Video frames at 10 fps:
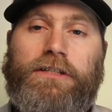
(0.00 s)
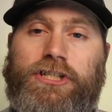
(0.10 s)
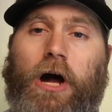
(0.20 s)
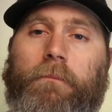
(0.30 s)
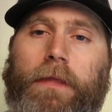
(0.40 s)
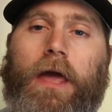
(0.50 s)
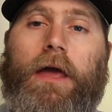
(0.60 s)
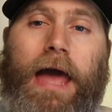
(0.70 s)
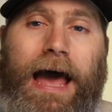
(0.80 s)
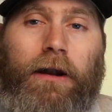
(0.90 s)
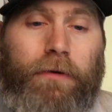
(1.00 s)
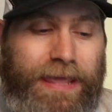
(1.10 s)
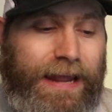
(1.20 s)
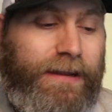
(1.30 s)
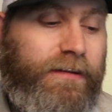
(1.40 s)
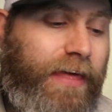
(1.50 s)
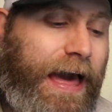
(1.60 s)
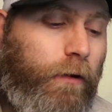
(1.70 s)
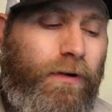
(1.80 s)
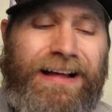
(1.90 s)
So, how do we get into
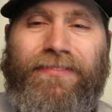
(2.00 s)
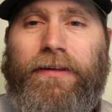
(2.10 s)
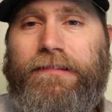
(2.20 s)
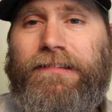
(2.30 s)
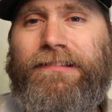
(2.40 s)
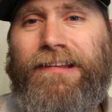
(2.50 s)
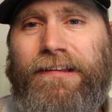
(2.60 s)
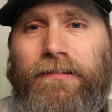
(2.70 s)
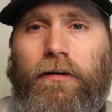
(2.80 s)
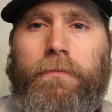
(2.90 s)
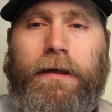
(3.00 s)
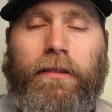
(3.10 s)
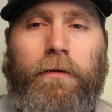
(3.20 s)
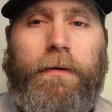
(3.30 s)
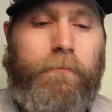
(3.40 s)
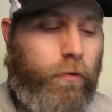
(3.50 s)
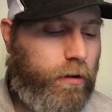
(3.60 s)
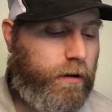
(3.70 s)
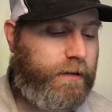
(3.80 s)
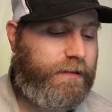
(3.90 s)
that? Well, this is going to be a little bit
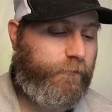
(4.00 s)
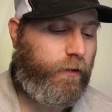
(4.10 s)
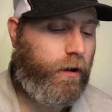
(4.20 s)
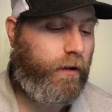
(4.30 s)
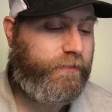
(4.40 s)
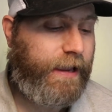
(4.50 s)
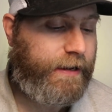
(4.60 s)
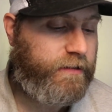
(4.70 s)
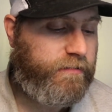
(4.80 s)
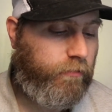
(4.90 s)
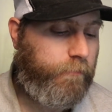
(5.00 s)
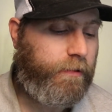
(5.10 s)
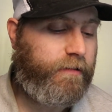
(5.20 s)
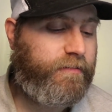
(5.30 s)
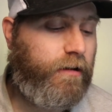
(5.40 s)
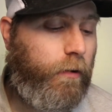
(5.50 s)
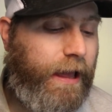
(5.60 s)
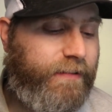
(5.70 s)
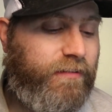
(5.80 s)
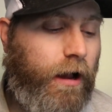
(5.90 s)
more difficult to get into it, but let's go
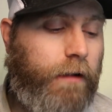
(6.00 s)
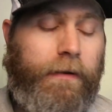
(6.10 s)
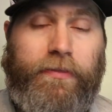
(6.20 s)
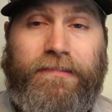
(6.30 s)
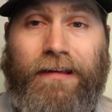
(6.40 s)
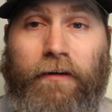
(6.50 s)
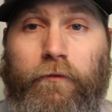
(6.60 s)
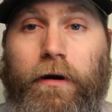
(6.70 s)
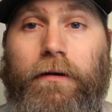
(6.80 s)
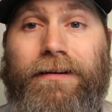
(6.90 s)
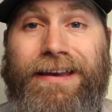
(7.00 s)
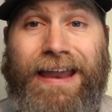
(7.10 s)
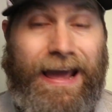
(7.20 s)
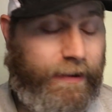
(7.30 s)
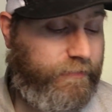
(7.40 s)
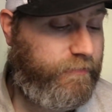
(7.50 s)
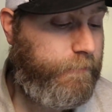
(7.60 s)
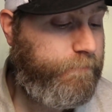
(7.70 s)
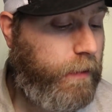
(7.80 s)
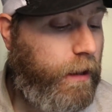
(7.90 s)
ahead and talk about the software next.
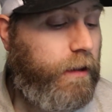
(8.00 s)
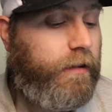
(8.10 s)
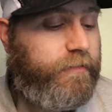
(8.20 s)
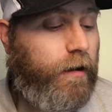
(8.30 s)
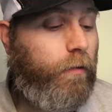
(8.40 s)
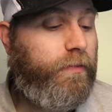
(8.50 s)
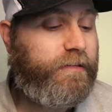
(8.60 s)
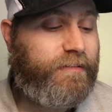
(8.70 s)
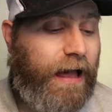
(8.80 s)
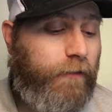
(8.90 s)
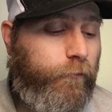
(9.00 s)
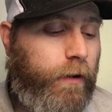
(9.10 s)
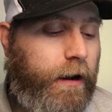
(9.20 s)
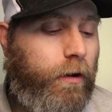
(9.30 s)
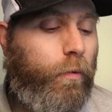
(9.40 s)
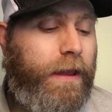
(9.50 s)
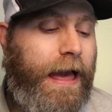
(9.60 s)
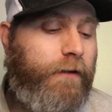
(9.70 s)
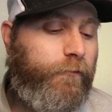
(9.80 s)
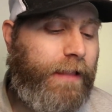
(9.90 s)
So the software, we
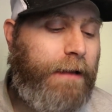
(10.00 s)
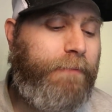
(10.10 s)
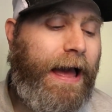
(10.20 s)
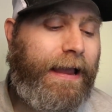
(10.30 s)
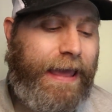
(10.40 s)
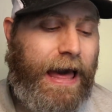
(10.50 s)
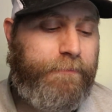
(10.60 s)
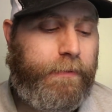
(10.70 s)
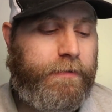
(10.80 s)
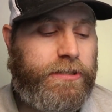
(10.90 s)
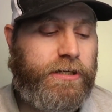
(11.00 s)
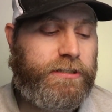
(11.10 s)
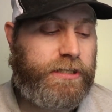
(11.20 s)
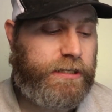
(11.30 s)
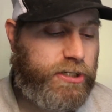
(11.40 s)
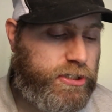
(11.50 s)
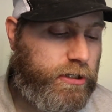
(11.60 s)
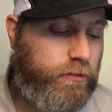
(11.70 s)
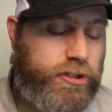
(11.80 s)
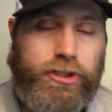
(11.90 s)
have Flatpak AppImages and
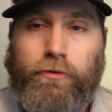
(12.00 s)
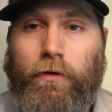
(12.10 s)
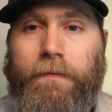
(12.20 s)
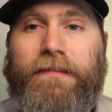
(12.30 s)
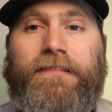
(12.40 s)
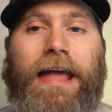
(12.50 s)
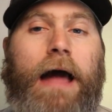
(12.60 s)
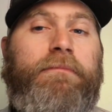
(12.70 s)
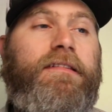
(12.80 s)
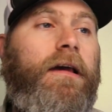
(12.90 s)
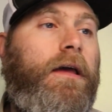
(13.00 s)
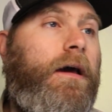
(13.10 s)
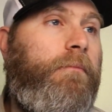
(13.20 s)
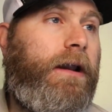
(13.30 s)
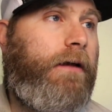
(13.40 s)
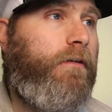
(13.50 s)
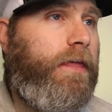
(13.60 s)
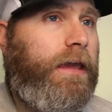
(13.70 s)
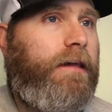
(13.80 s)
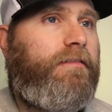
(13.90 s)
soon will be snaps, but
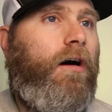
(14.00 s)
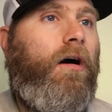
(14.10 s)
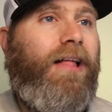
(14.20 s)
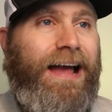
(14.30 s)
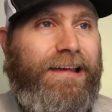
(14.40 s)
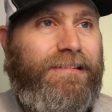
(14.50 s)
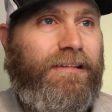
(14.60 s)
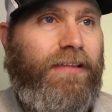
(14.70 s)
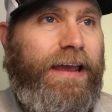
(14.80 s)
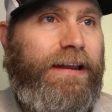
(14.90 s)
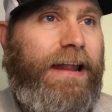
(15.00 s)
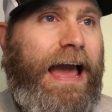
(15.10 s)
everything is all isolated